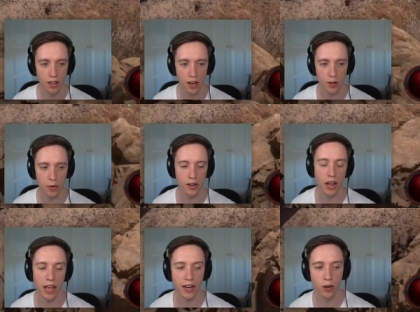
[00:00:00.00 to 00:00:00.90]
How about
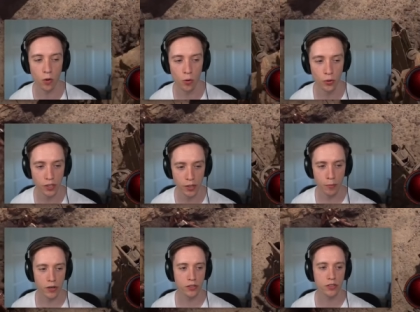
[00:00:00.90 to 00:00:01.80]
adding old
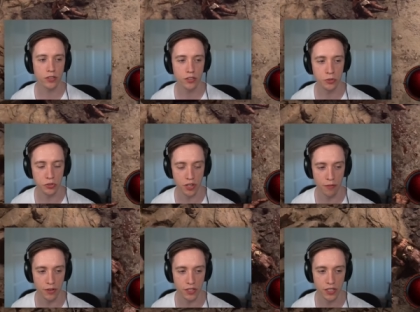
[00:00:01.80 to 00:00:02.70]
emotes to
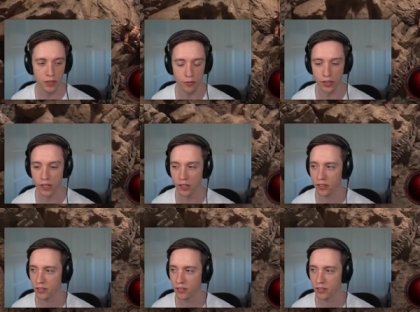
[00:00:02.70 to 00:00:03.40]
7TV?